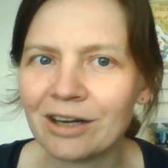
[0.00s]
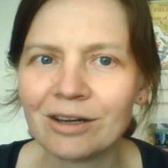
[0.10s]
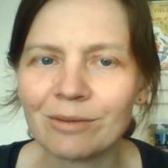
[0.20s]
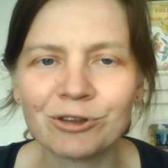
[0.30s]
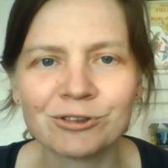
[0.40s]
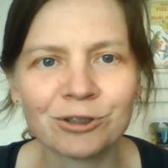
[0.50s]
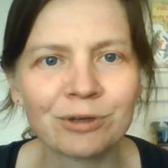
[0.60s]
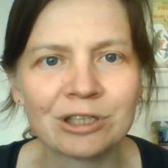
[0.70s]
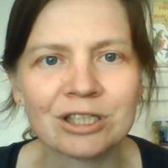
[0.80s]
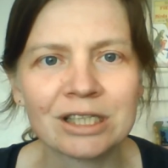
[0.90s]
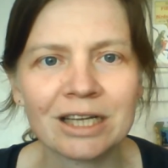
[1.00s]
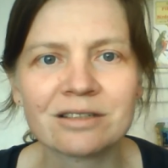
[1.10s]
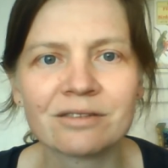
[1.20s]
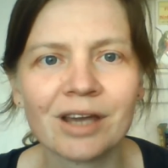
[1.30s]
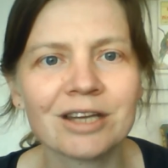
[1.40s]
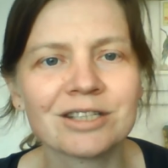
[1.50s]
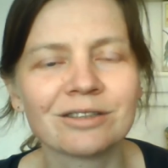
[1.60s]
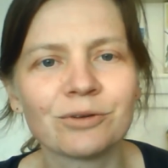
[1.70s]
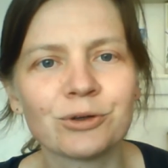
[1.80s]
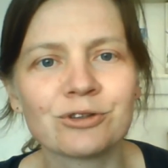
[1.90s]
I'm not sure which classification it
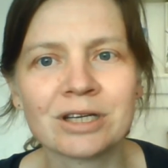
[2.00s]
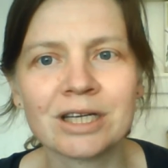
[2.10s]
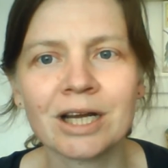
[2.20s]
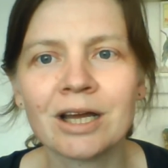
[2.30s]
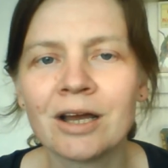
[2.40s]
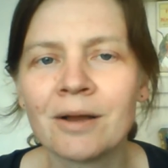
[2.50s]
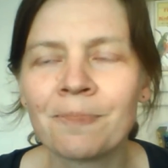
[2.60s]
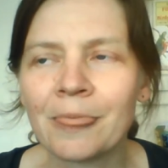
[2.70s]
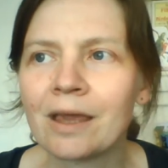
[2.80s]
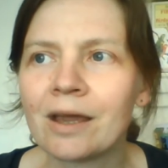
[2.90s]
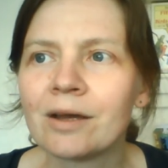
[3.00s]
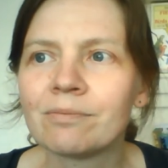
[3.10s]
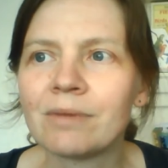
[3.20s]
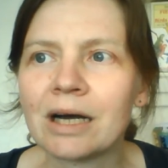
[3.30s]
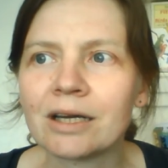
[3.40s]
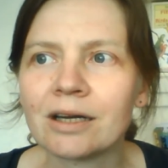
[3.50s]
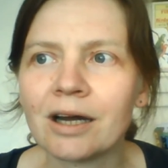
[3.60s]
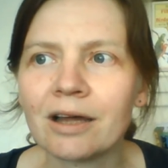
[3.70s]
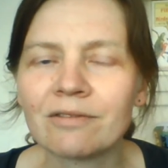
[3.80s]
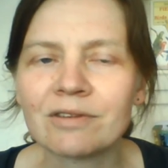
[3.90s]
falls under, but
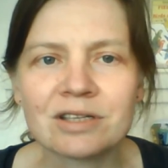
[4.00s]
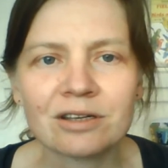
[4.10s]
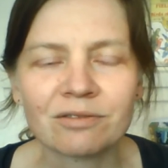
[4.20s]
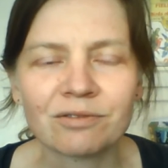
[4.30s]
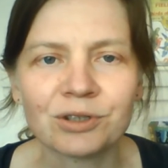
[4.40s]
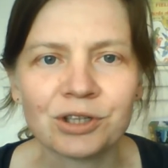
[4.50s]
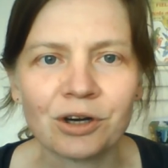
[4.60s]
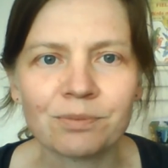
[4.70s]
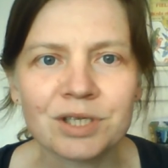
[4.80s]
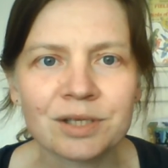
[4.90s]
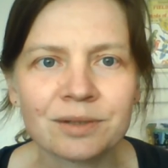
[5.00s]
I visited a few shops,